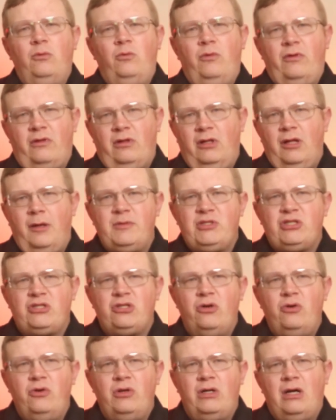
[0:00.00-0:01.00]
with club
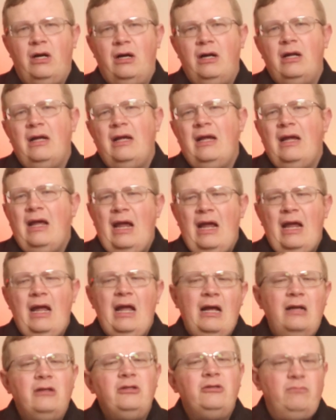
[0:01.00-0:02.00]
soda,
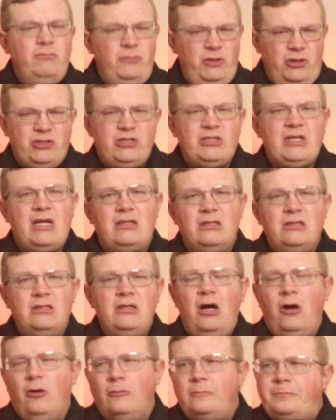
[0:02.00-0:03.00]
and you're set to
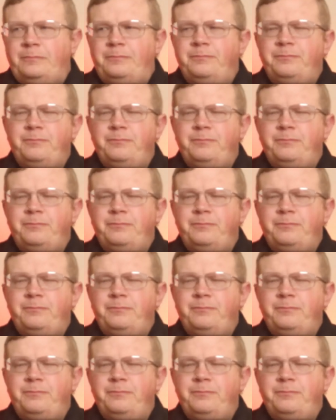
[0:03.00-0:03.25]
go.